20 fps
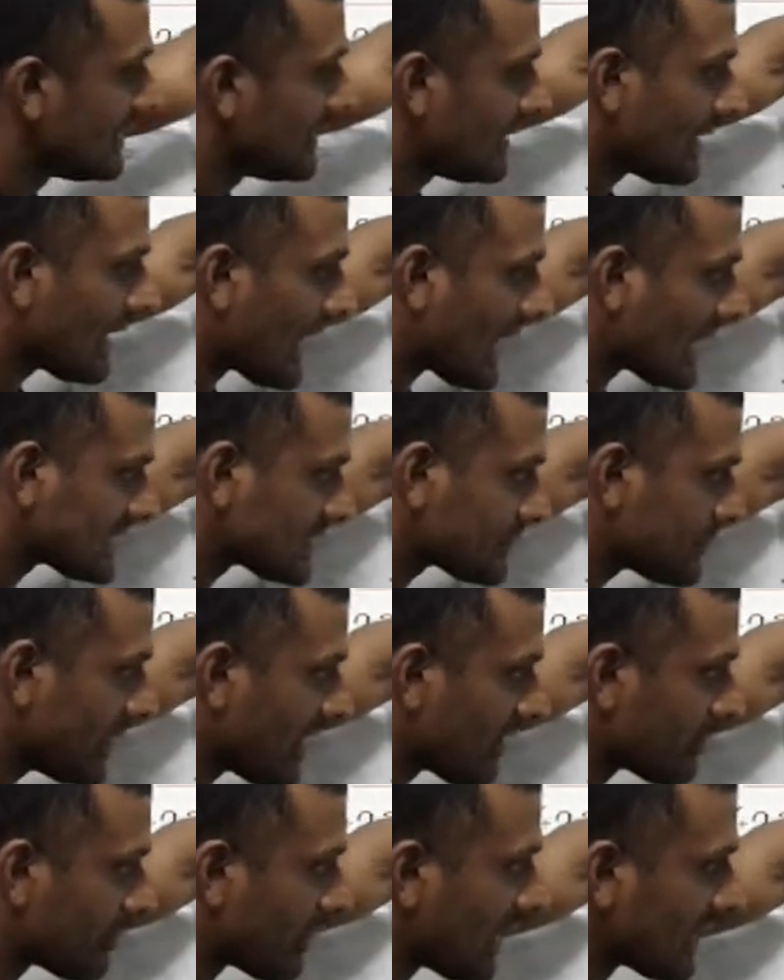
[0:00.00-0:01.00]
the last
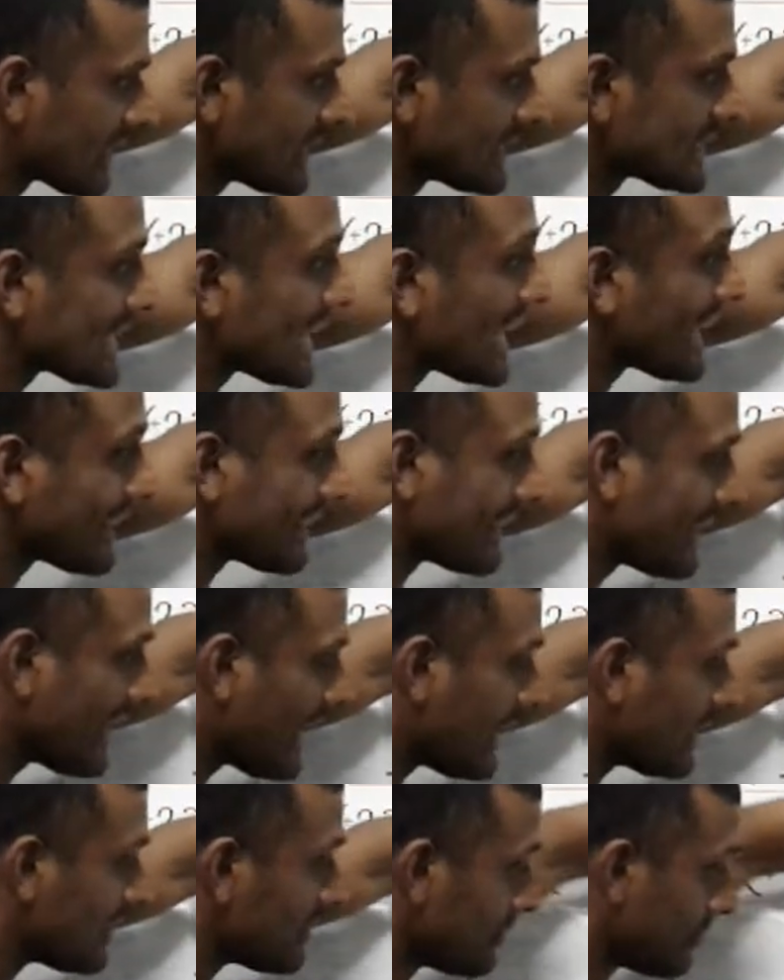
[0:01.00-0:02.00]
pair of brackets
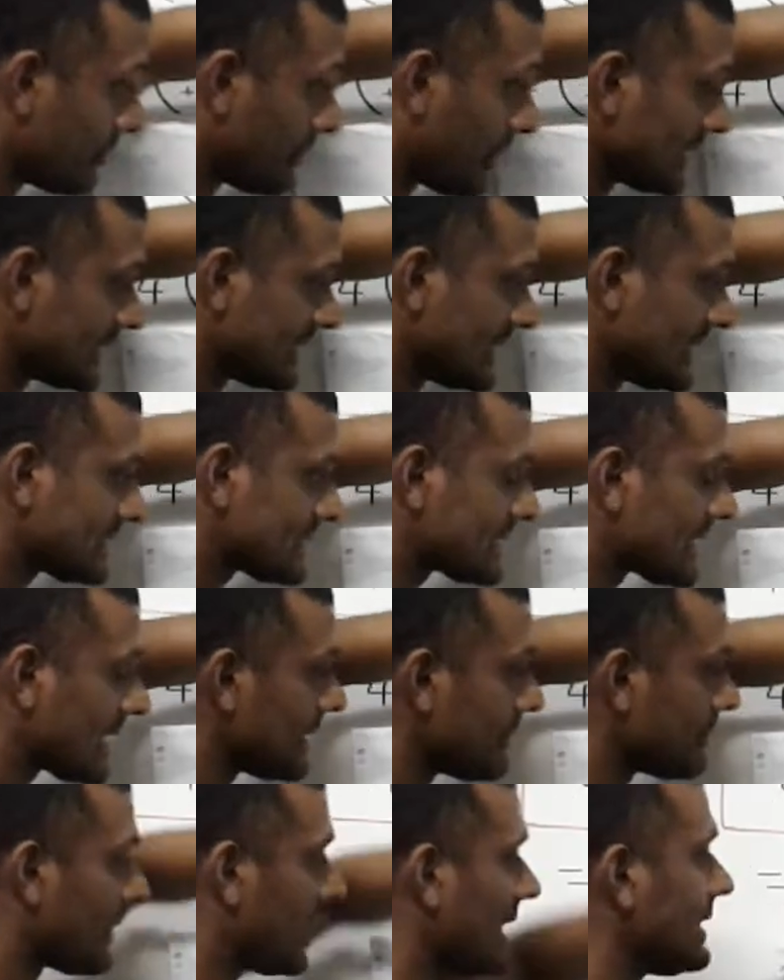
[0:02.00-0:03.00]
again, but this
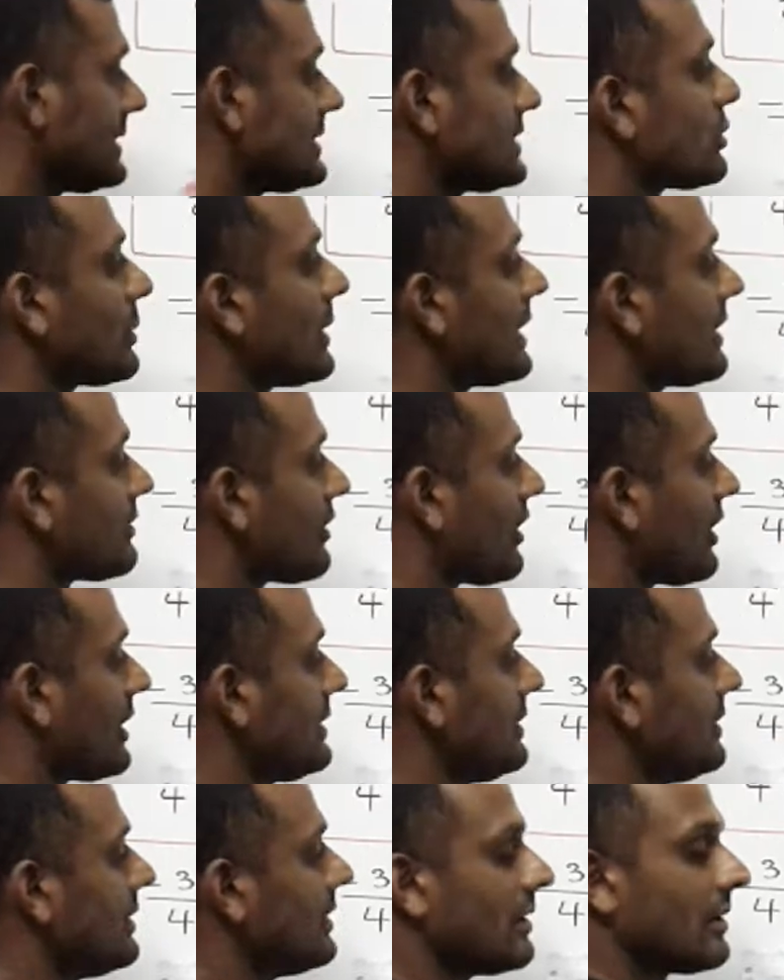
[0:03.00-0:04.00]
time by 12
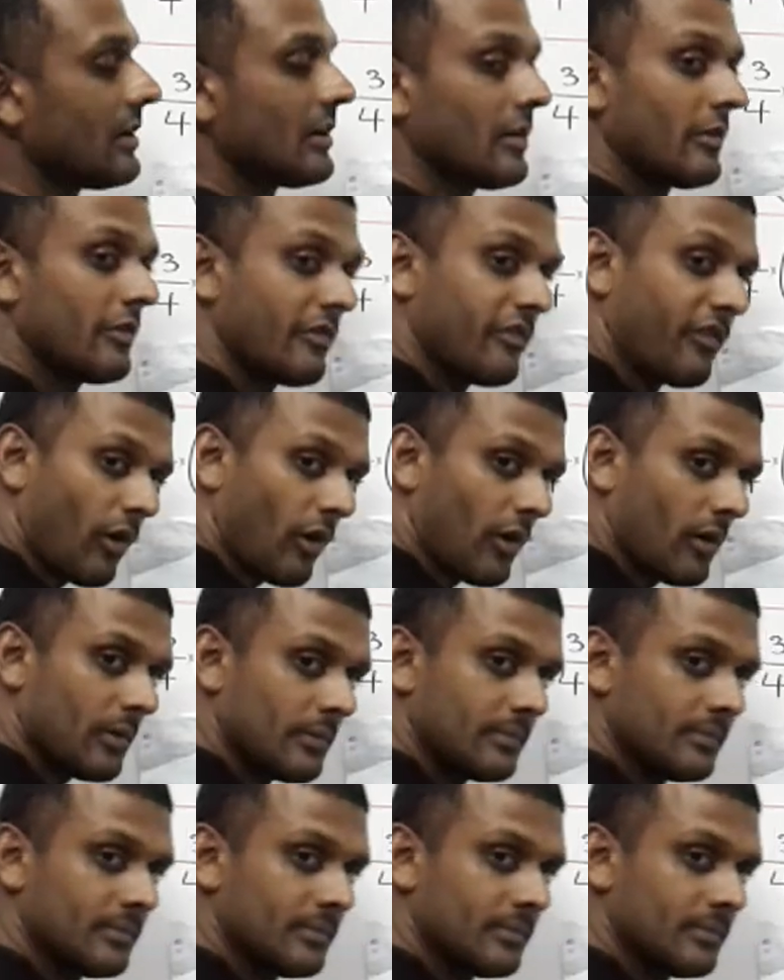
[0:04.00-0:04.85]
on 4.